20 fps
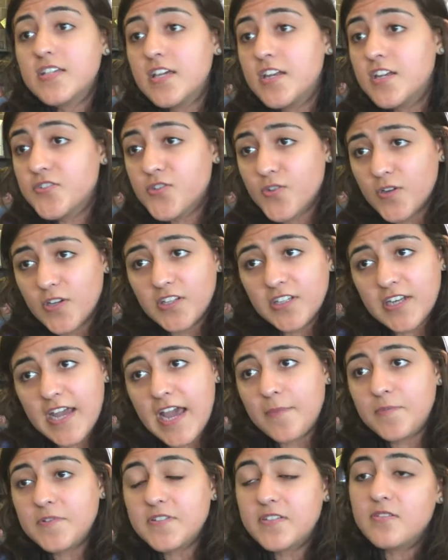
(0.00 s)
In Israel, it
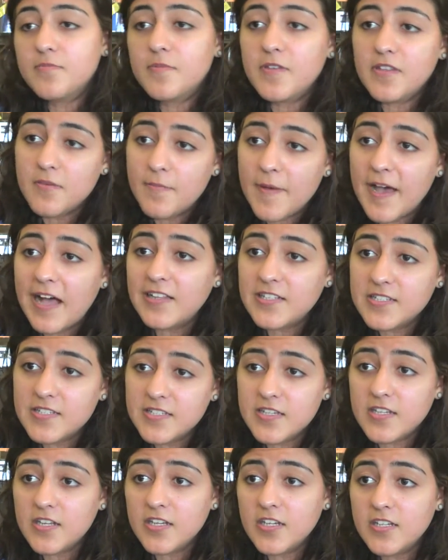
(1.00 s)
happens to be the
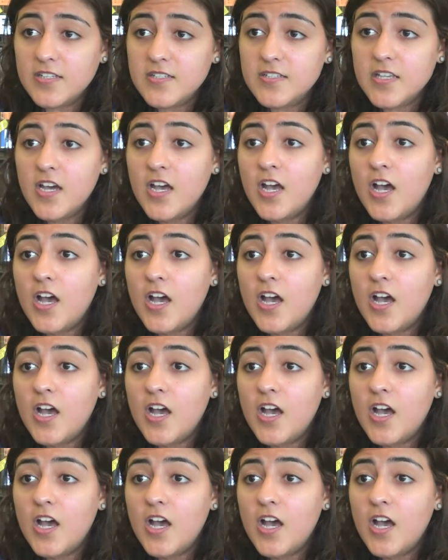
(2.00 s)
Palestinians